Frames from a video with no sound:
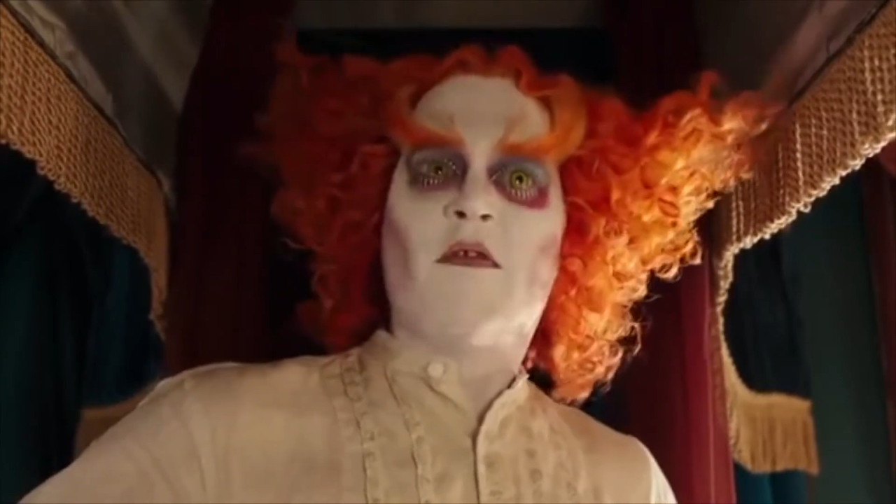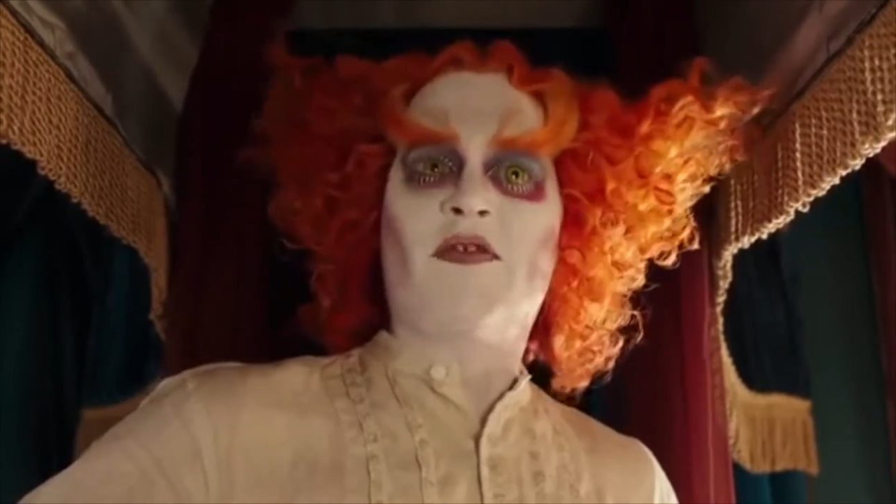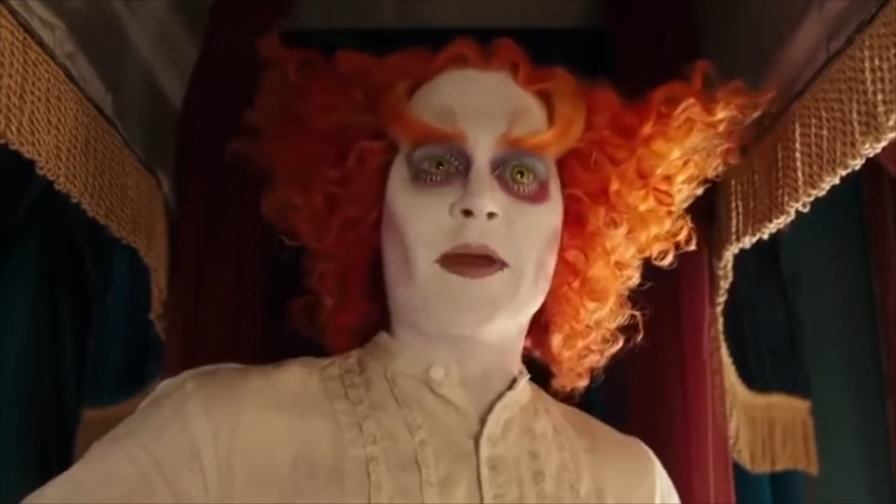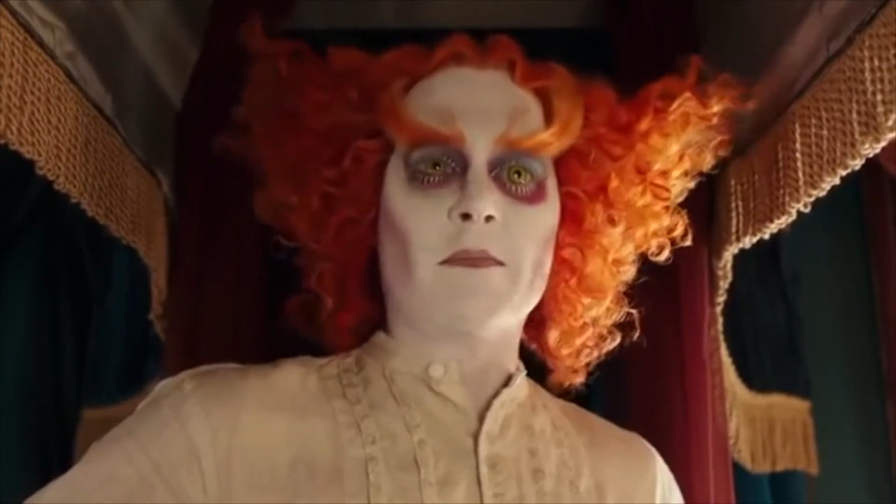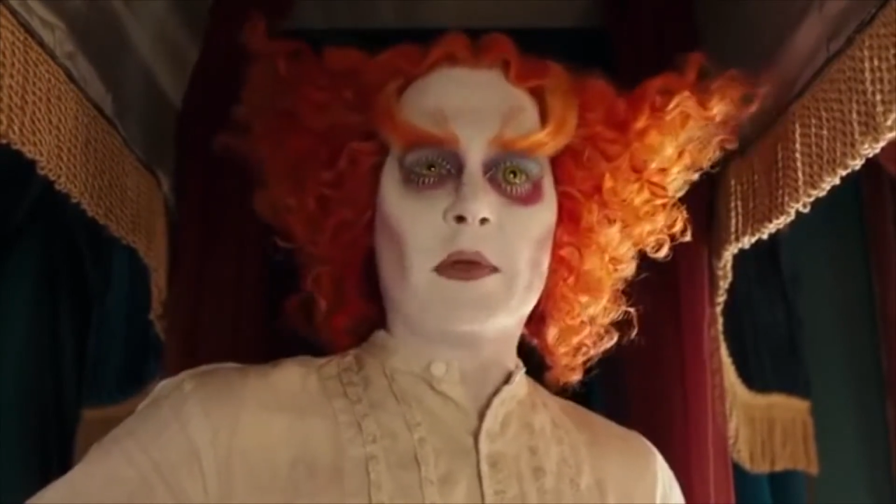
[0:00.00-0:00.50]

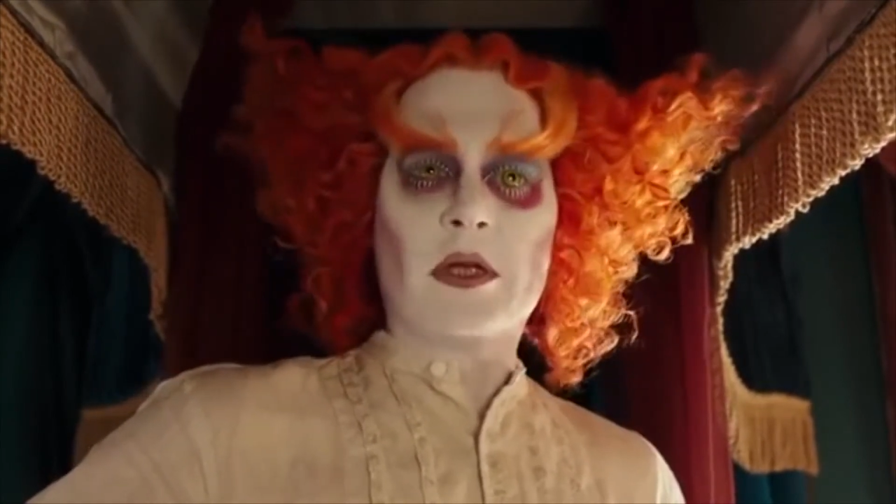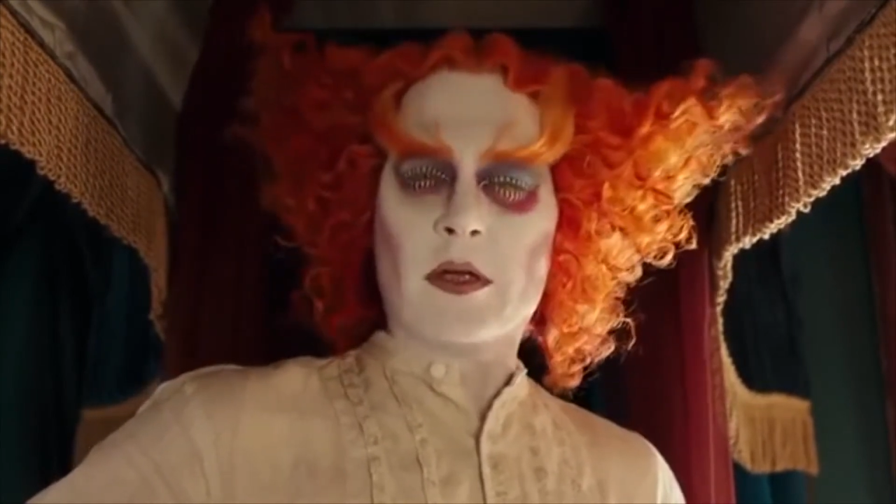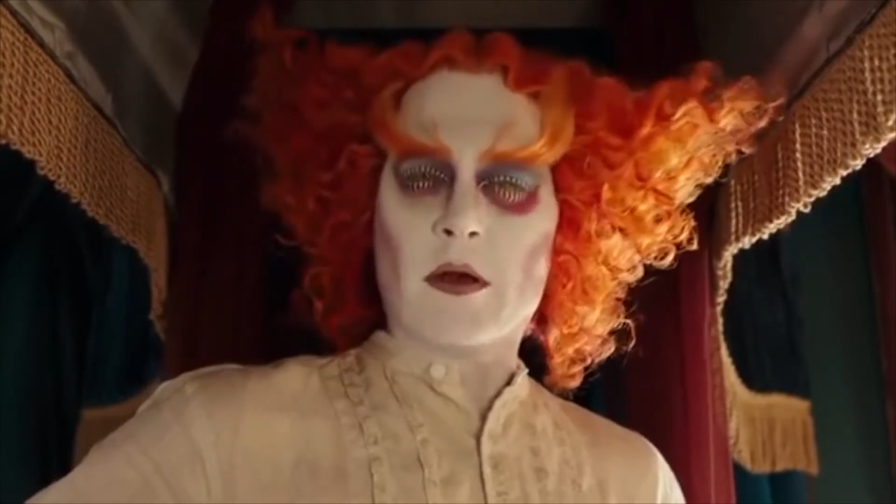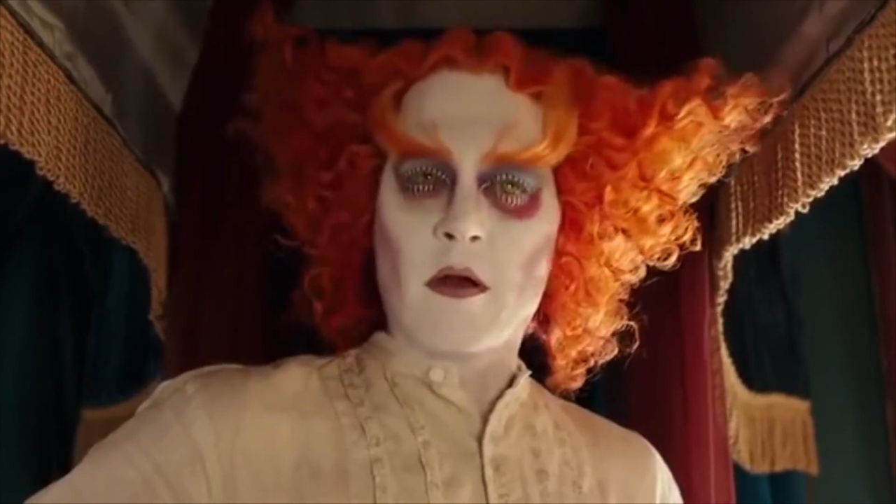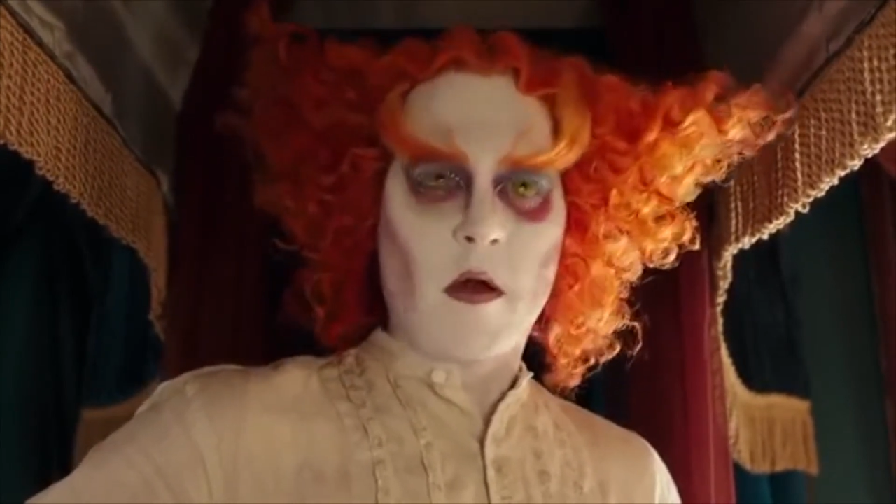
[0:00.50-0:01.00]

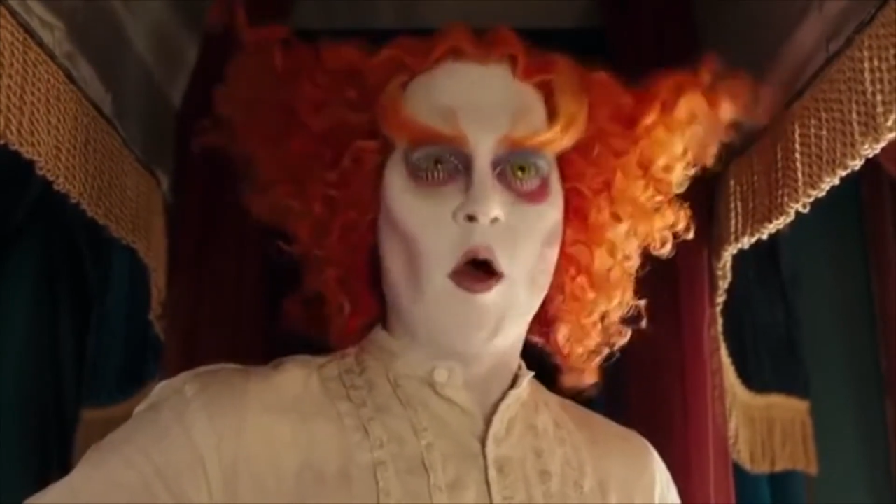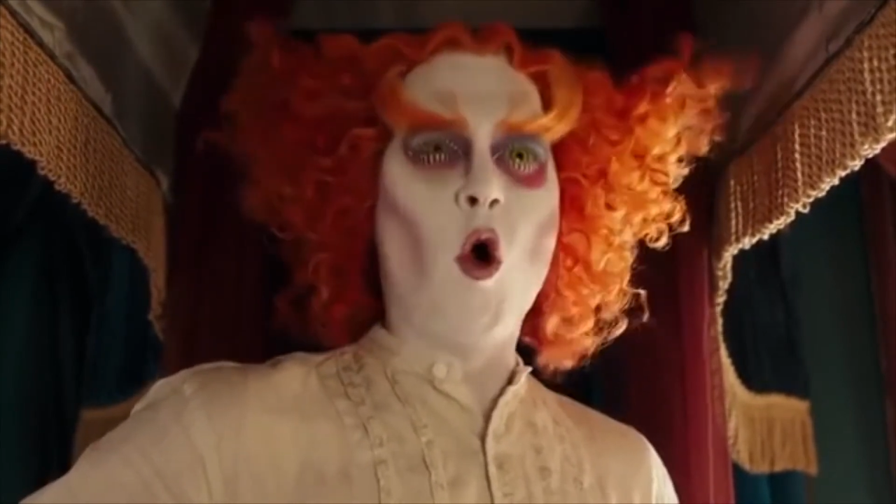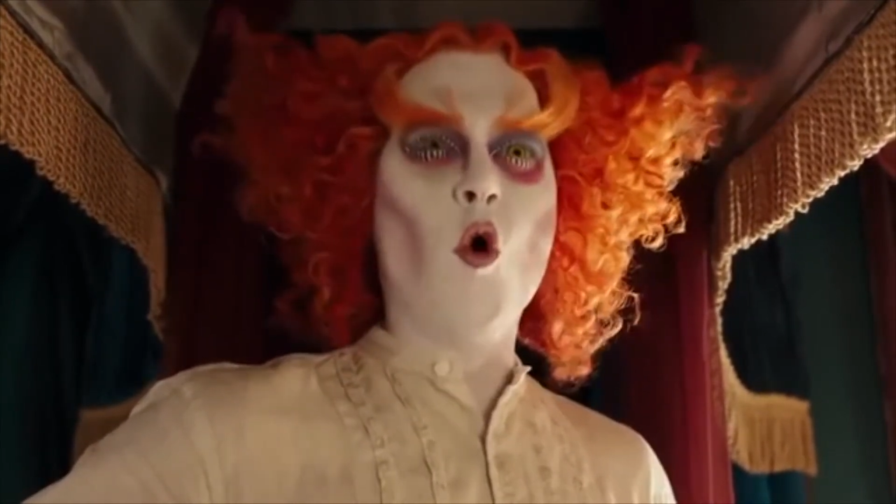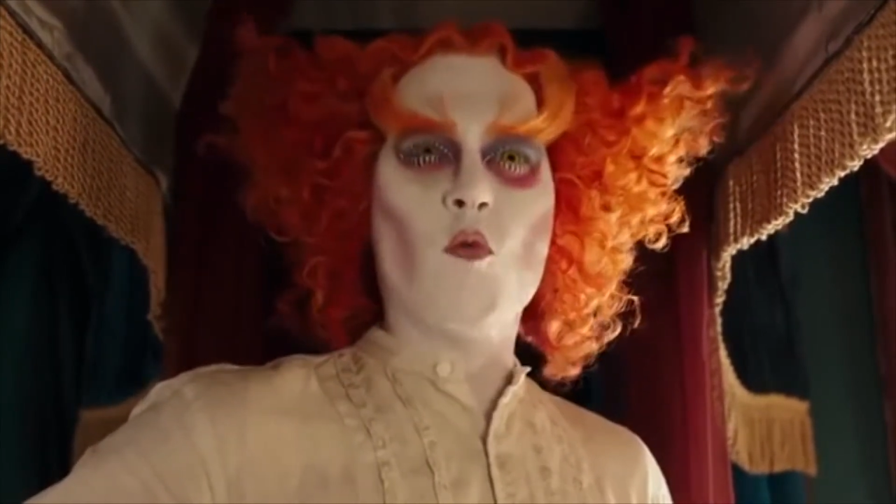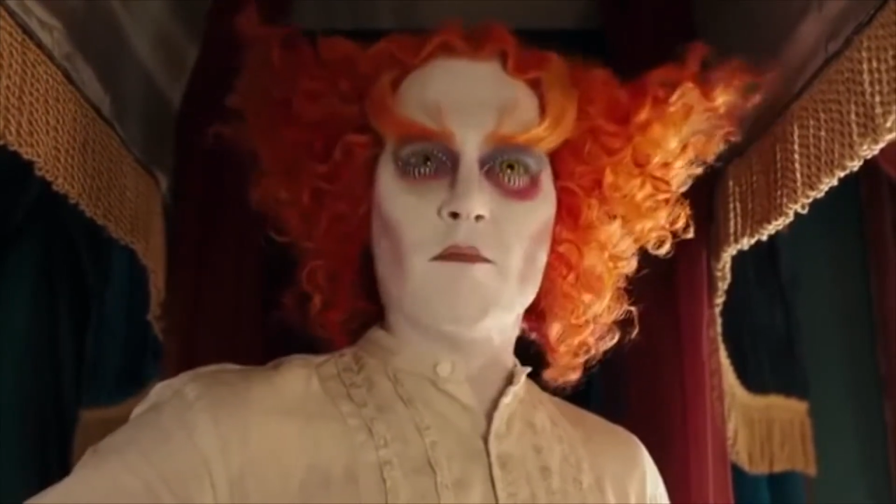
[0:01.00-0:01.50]
family.
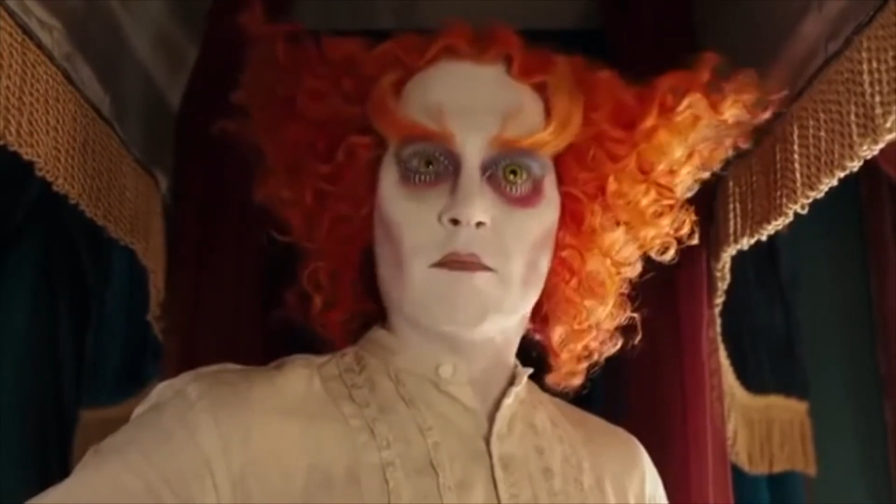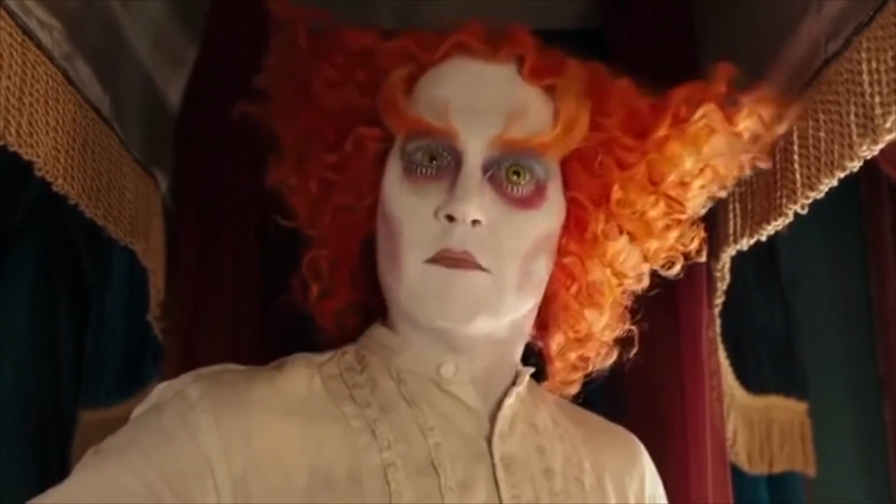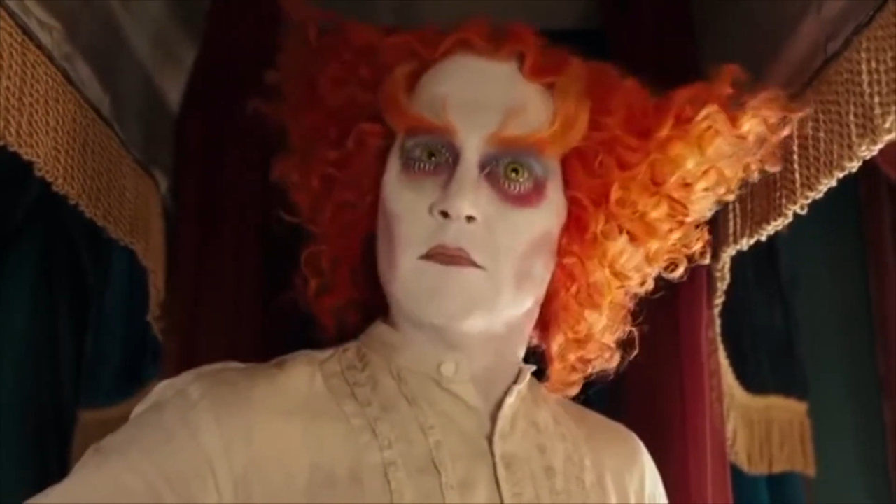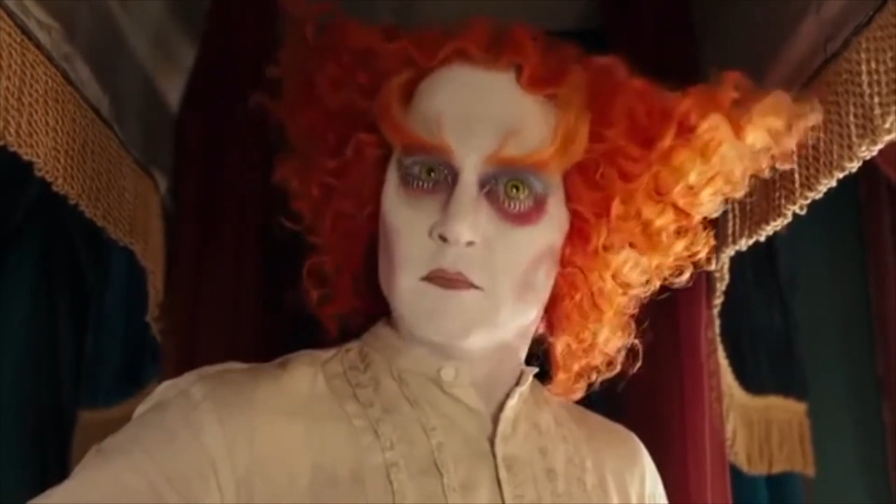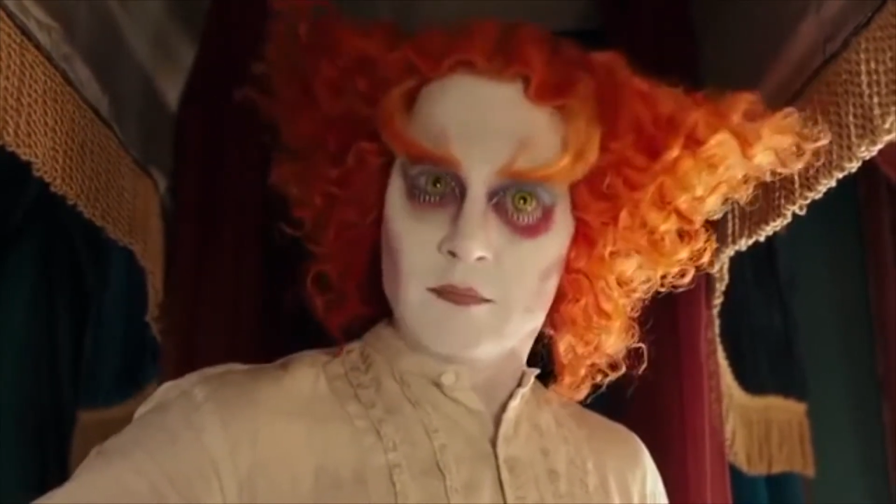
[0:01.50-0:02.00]
Home.